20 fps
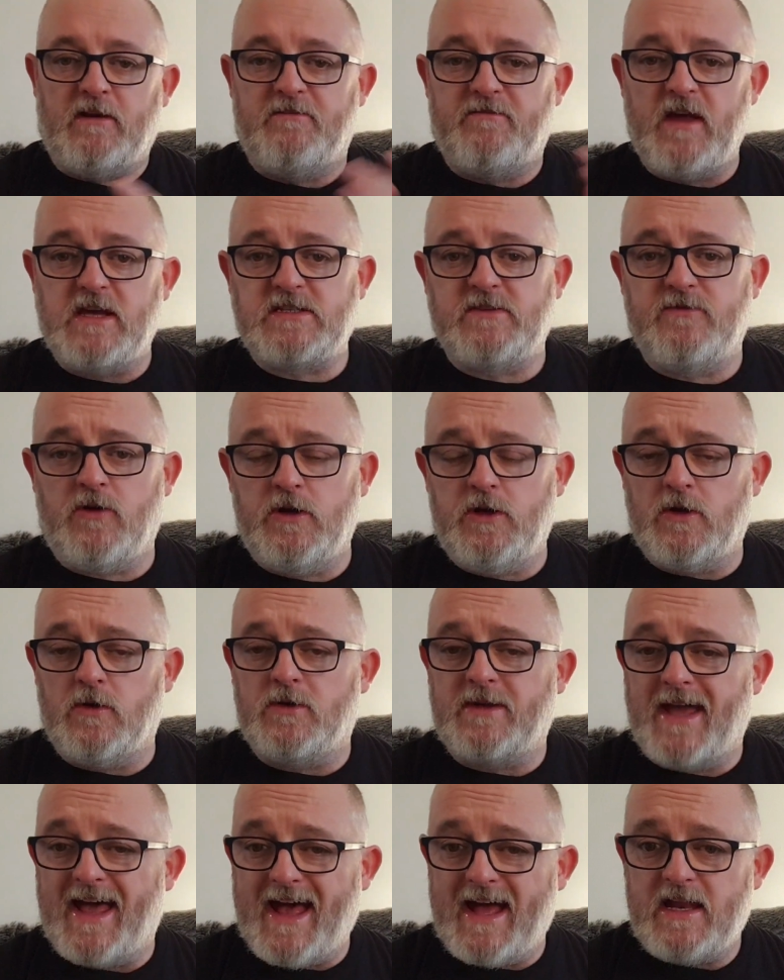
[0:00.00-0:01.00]
First of all, you
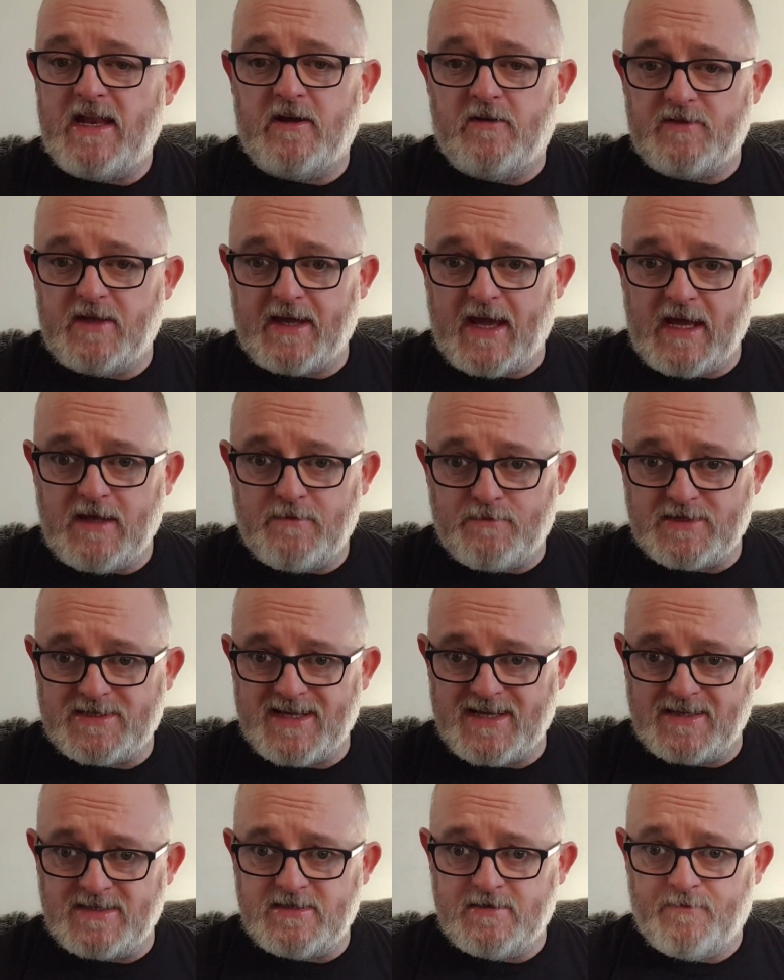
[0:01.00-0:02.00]
don't get any of the
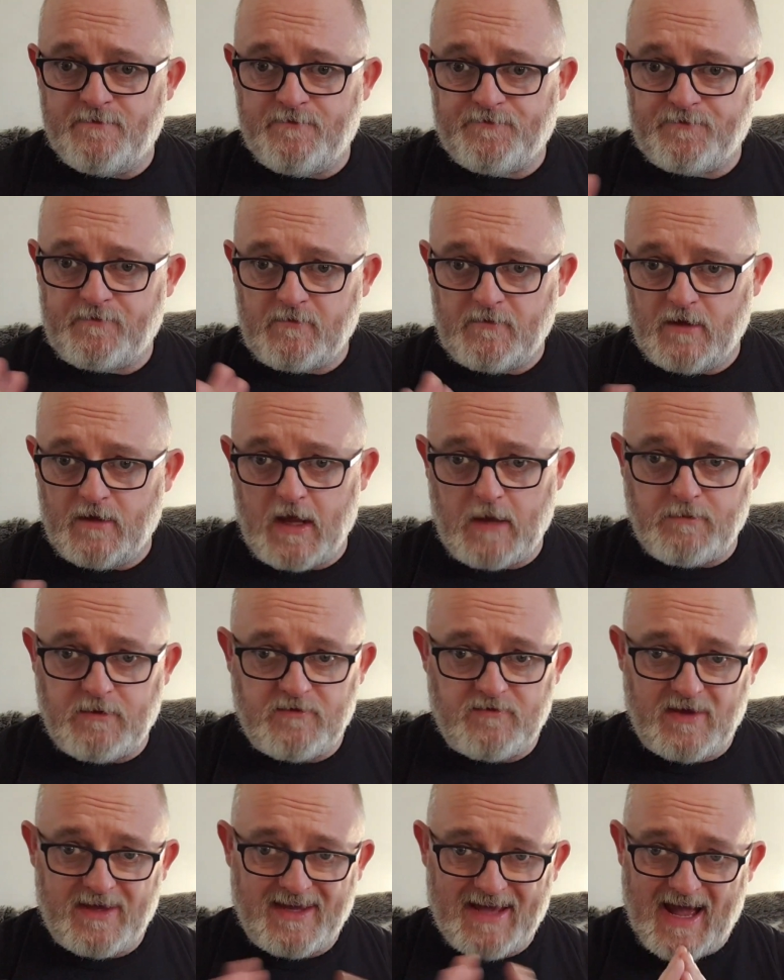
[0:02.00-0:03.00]
8%
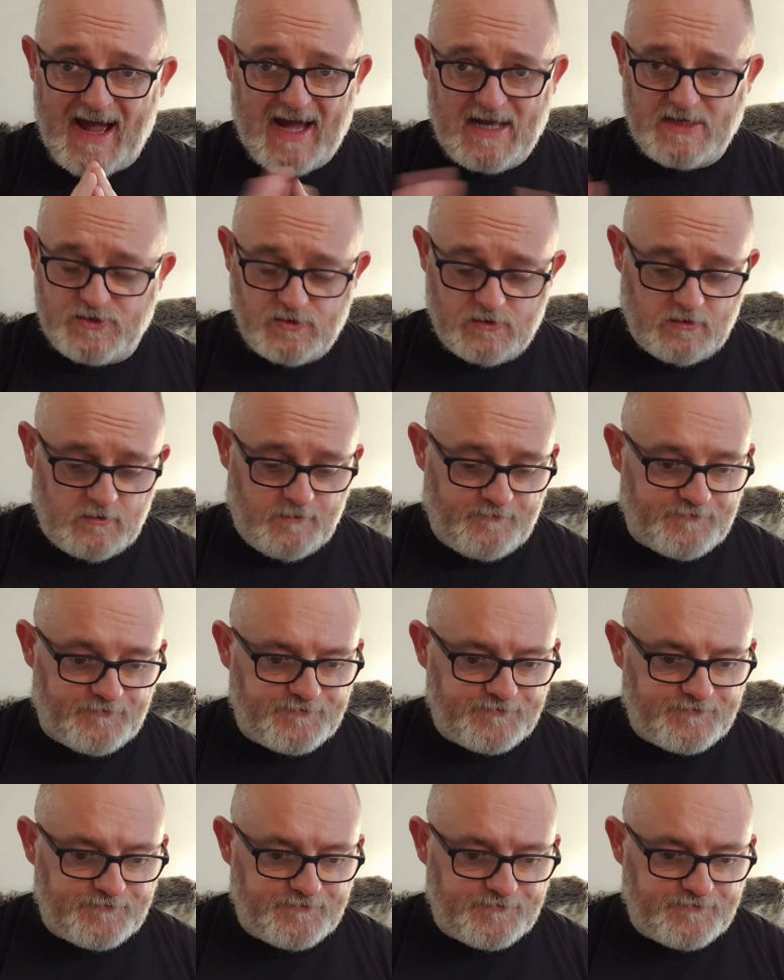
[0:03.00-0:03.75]
ABV at all.